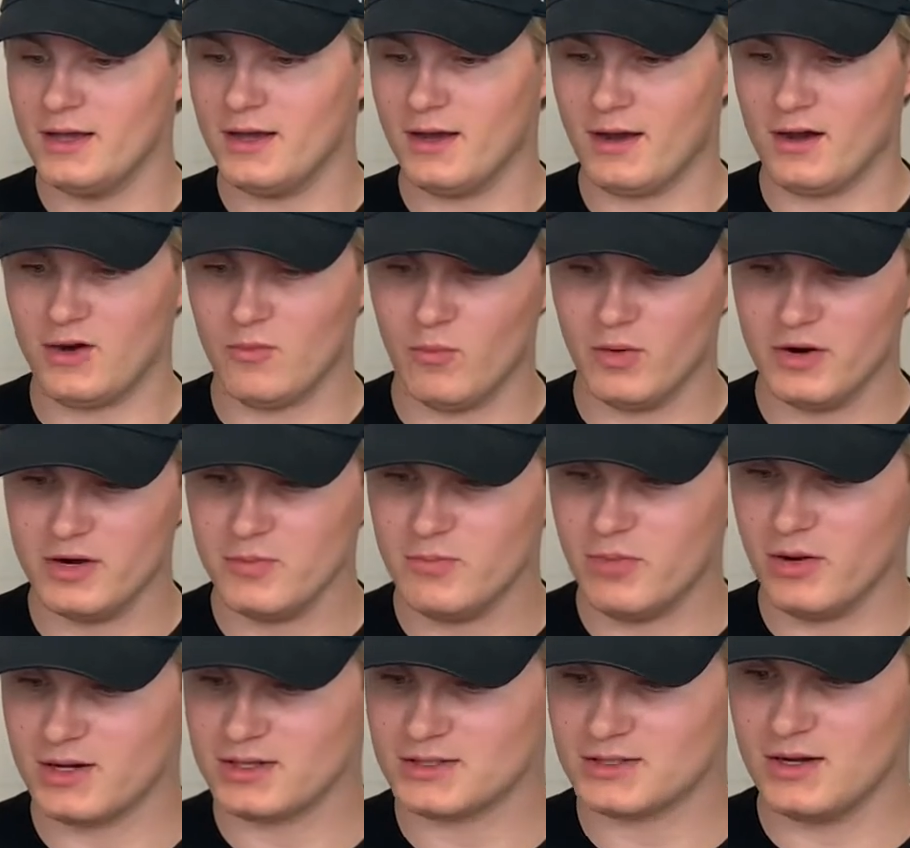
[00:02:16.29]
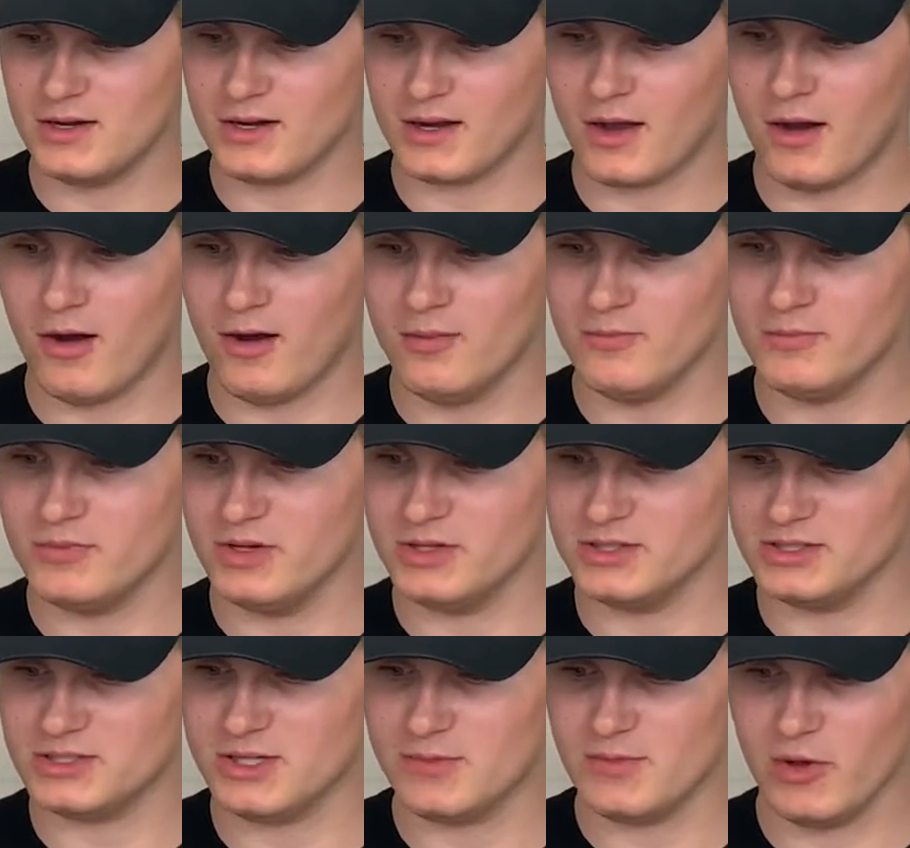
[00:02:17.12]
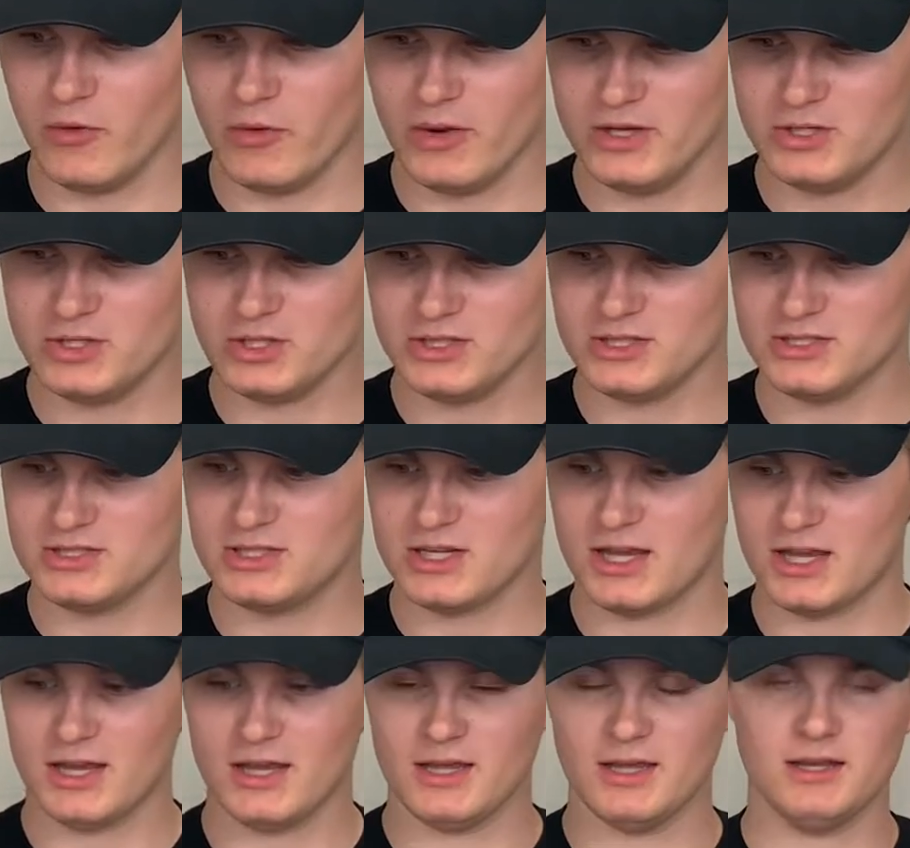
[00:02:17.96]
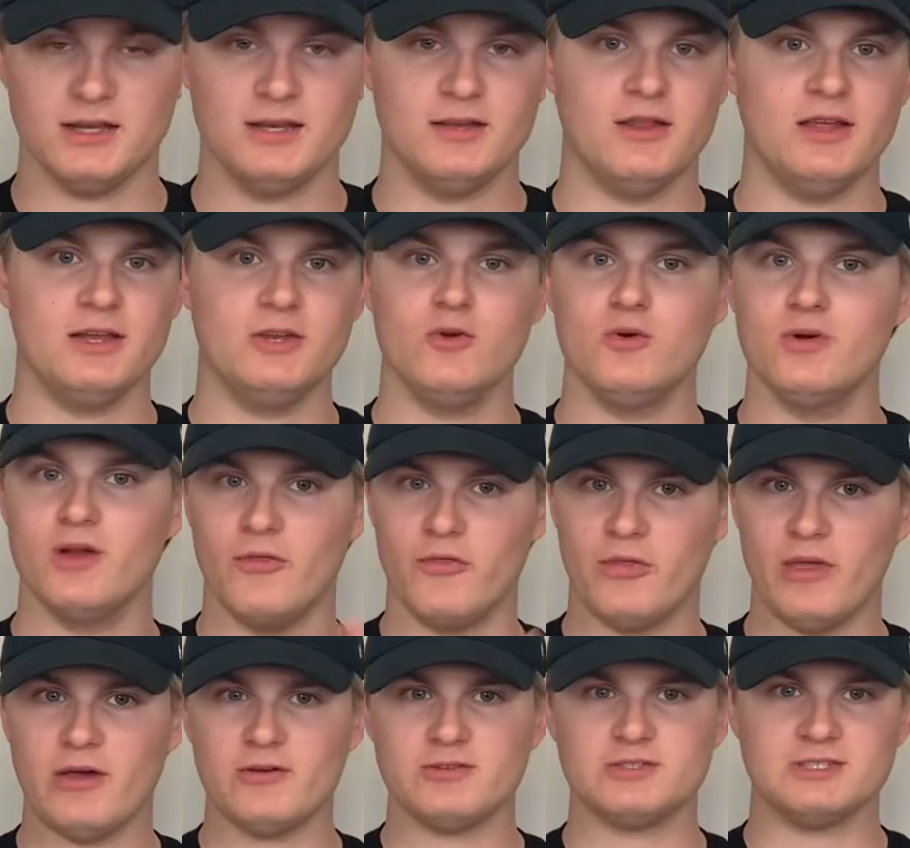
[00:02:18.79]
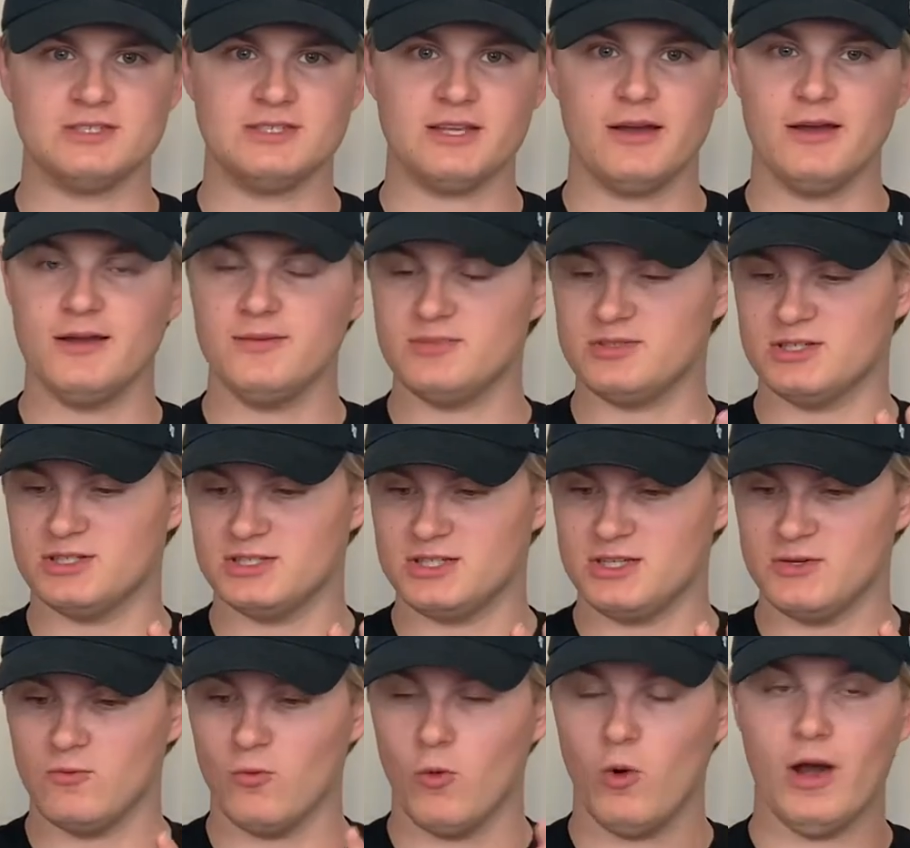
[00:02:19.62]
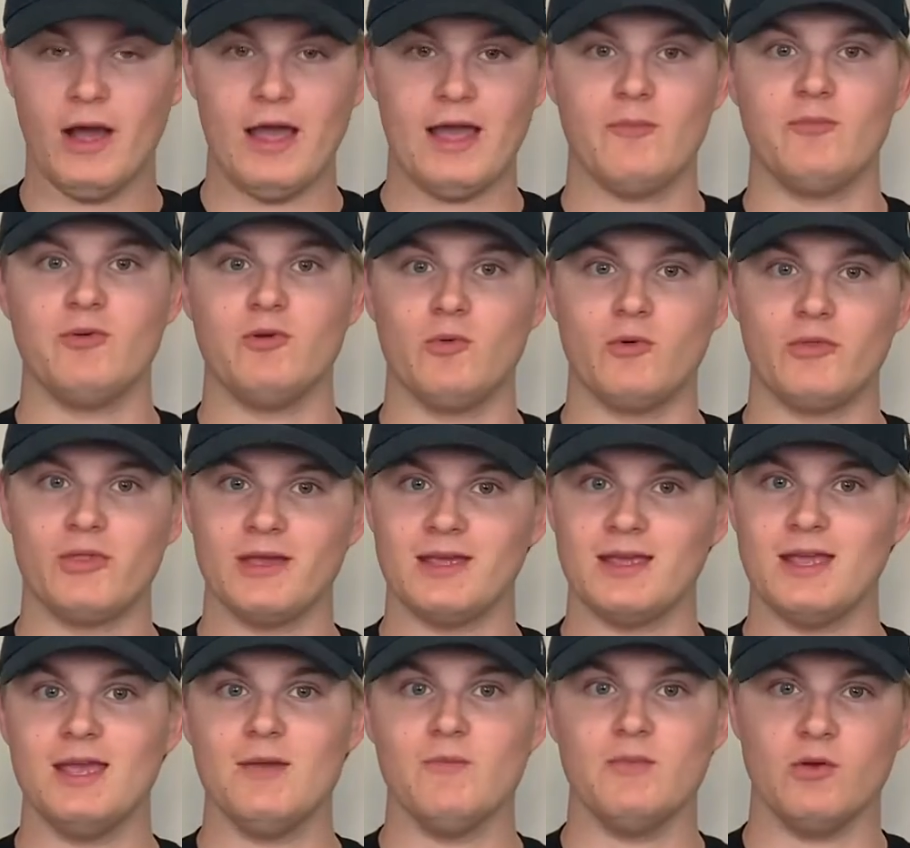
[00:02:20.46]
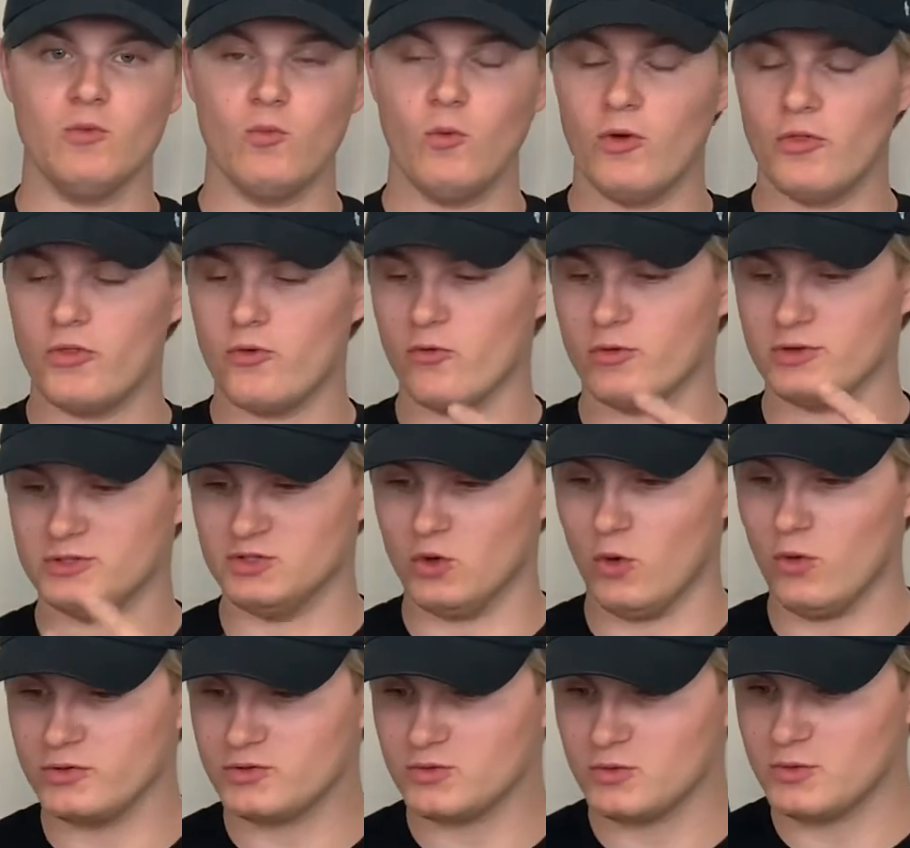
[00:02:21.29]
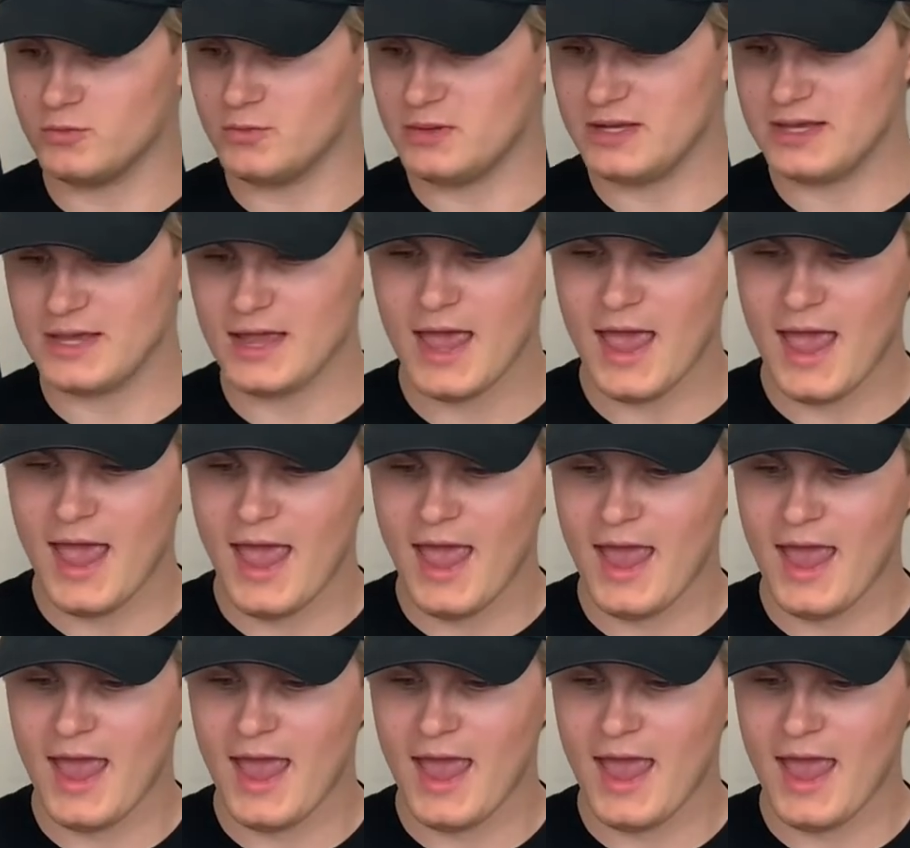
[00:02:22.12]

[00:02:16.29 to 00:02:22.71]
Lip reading: Moneypuck.com does simulations, and they do it 1,000 times to see what happened with the game and what the results would be.